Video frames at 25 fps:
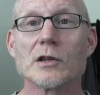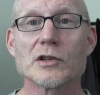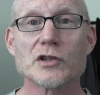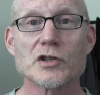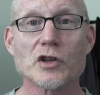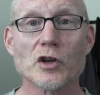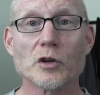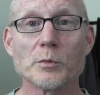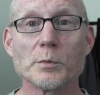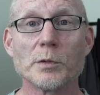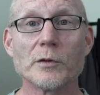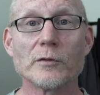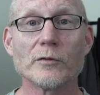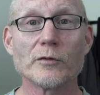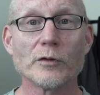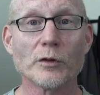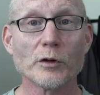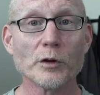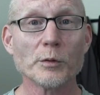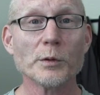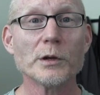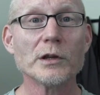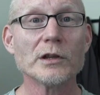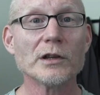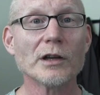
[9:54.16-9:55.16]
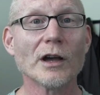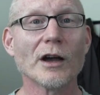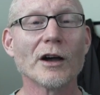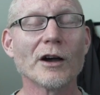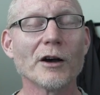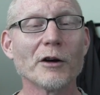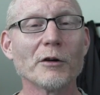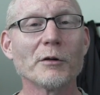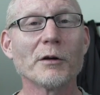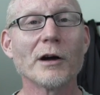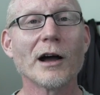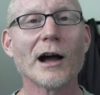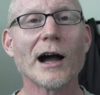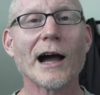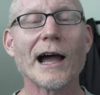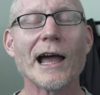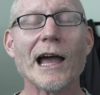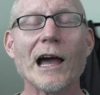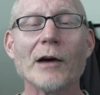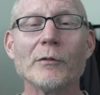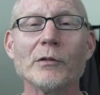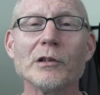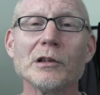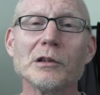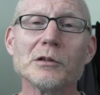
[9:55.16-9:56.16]
So before we go, I
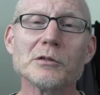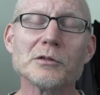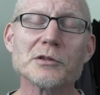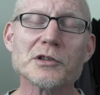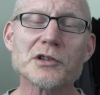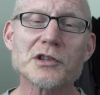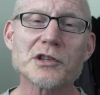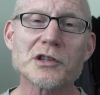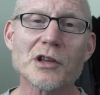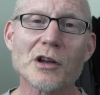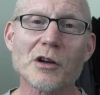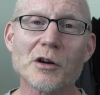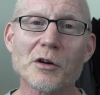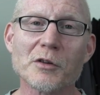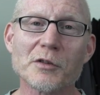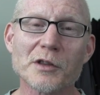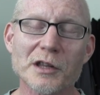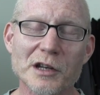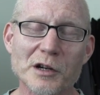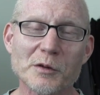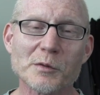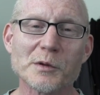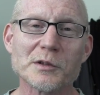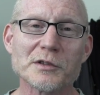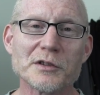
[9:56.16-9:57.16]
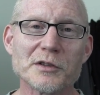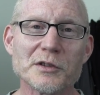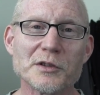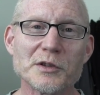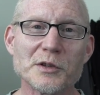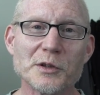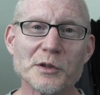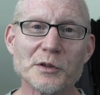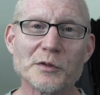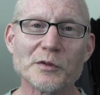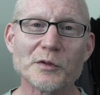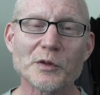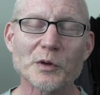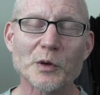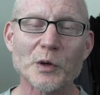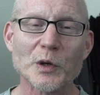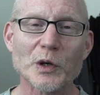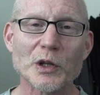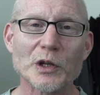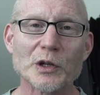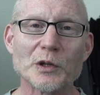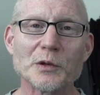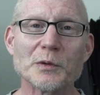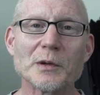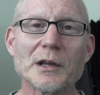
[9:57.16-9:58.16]
have a little song that I want to do for
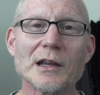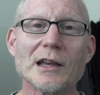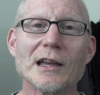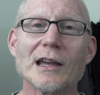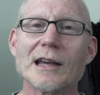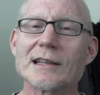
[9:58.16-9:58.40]
you.